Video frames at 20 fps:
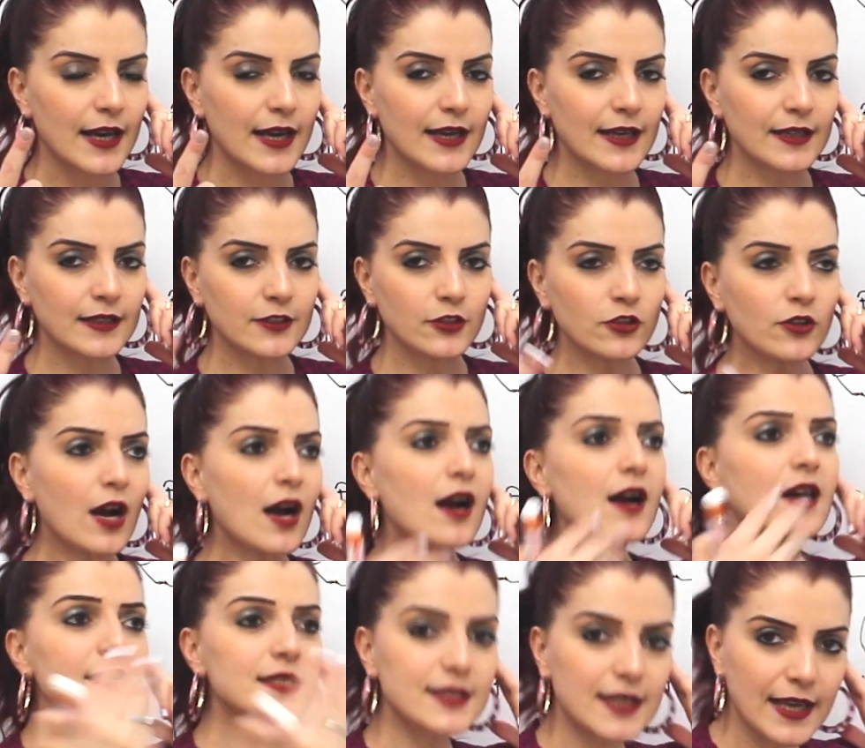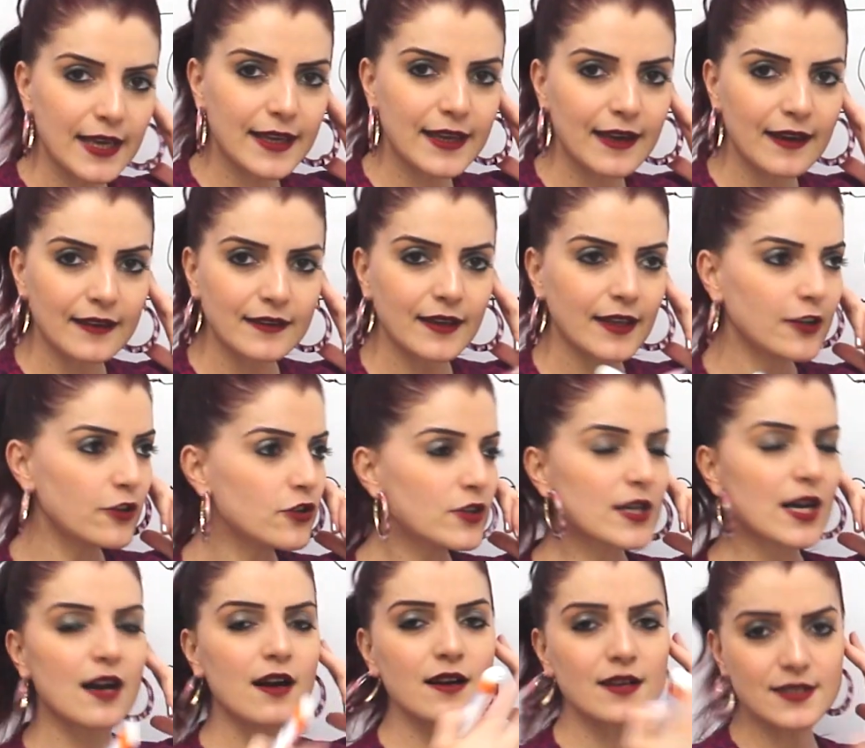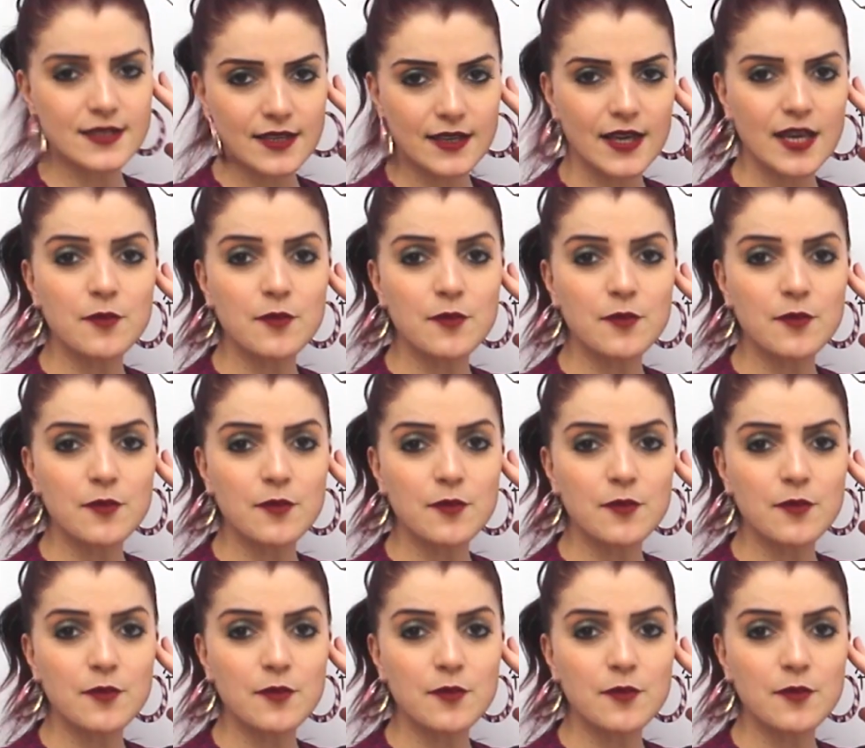And you ask again, and you ask